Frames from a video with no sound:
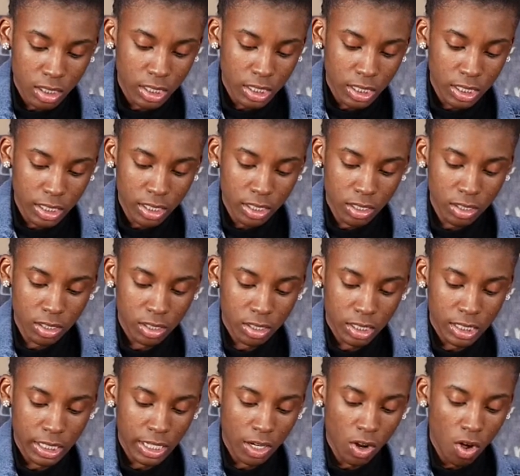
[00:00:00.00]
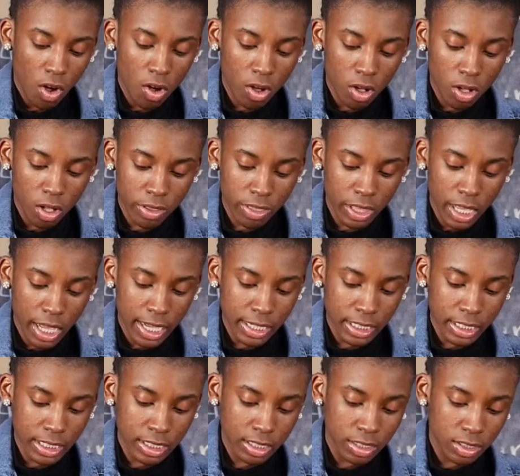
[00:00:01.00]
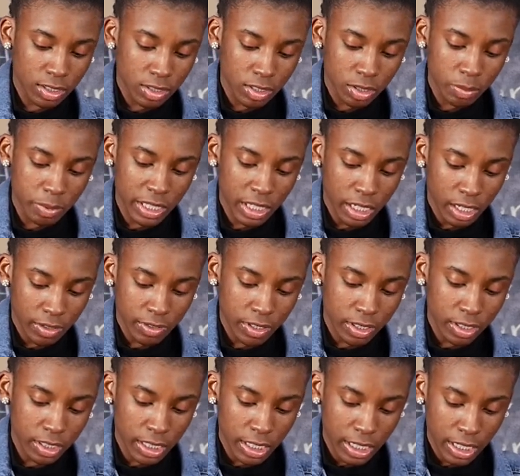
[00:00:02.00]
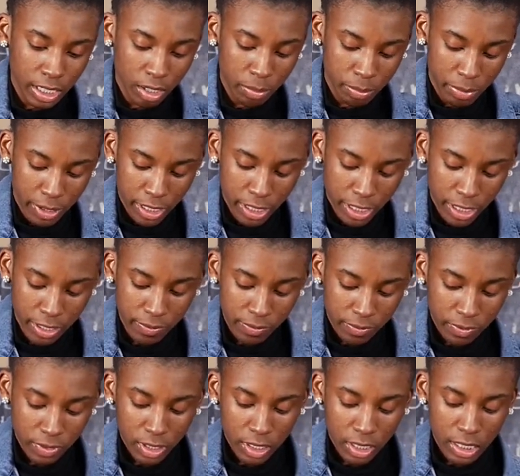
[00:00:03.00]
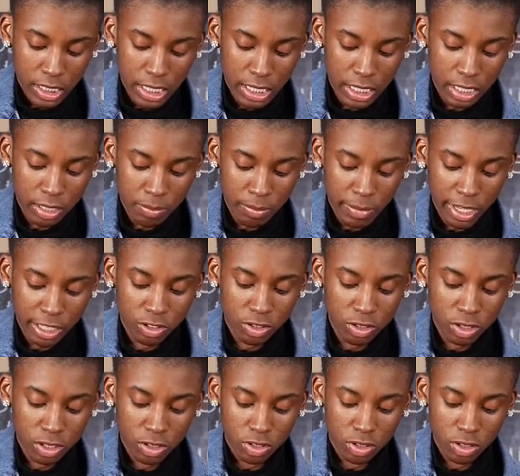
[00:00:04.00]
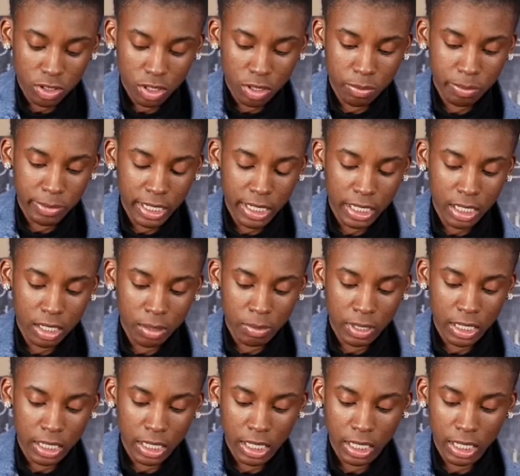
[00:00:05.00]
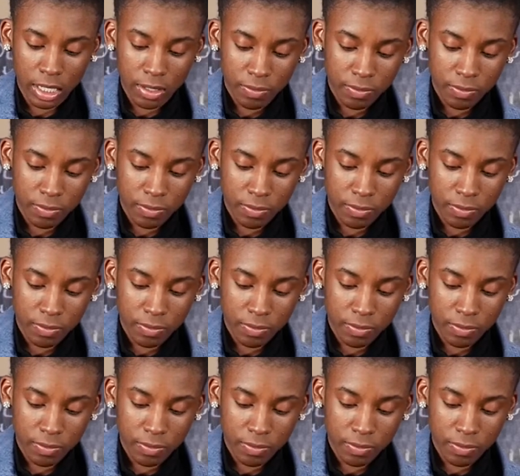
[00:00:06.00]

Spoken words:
there. Get all the onions to be covered in our butter and make sure it's still on medium heat.